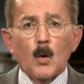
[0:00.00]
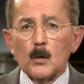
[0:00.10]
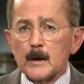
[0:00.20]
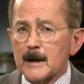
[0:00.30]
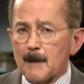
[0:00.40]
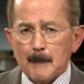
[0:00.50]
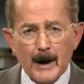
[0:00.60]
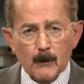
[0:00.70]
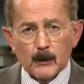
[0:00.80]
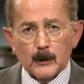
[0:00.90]
only a
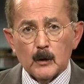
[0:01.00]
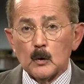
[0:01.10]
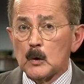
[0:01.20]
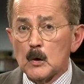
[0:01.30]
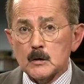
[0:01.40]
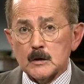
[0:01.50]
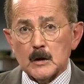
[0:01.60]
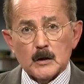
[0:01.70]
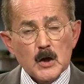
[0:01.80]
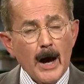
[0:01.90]
parent who loses
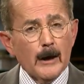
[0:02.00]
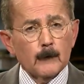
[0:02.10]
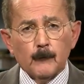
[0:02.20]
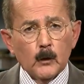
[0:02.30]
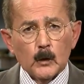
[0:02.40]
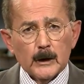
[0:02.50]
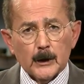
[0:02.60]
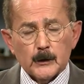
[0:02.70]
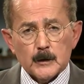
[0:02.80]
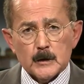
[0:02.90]
a child fully
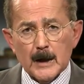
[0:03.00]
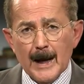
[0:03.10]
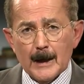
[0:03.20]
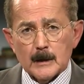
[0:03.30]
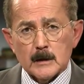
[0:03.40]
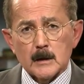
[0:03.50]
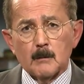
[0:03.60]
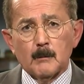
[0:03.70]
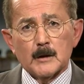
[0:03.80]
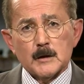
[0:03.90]
understands.
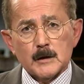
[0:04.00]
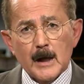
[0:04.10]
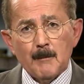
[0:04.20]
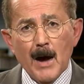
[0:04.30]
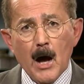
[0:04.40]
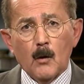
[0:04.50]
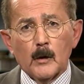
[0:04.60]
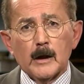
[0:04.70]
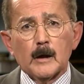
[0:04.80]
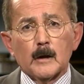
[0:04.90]
But somehow,
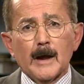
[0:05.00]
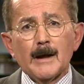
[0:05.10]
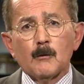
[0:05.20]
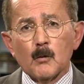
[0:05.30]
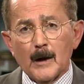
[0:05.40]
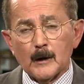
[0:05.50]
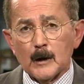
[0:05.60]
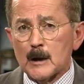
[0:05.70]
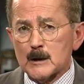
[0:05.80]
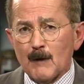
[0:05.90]
Elaine Runyon
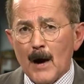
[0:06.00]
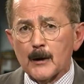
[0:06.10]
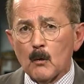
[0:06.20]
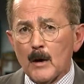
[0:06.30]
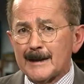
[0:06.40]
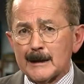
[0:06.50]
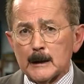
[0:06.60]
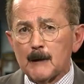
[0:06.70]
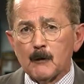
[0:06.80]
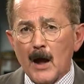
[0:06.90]
has found a way to
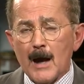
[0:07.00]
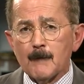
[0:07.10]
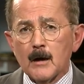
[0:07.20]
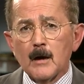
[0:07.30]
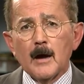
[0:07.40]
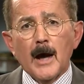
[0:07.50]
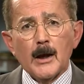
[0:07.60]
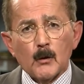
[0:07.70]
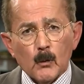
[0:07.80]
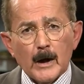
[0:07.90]
live life
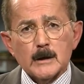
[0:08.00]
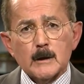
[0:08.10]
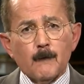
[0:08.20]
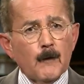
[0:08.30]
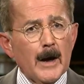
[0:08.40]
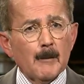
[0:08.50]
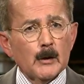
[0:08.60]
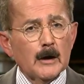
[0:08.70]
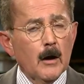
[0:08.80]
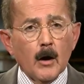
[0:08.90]
and raise a
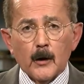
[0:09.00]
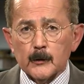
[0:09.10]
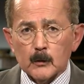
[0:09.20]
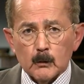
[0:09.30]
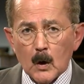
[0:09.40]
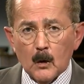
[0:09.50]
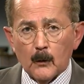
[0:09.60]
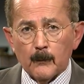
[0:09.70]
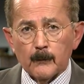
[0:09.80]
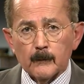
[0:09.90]
family on her
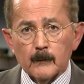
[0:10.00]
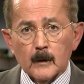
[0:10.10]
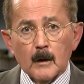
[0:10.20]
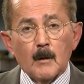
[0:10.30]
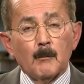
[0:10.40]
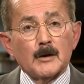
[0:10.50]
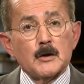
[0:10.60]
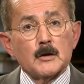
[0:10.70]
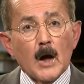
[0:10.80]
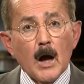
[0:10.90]
own. But
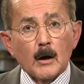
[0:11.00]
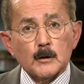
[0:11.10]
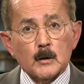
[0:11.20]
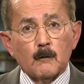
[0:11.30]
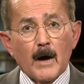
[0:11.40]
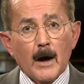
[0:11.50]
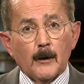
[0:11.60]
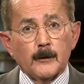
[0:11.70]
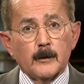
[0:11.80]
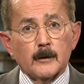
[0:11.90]
she's also vowed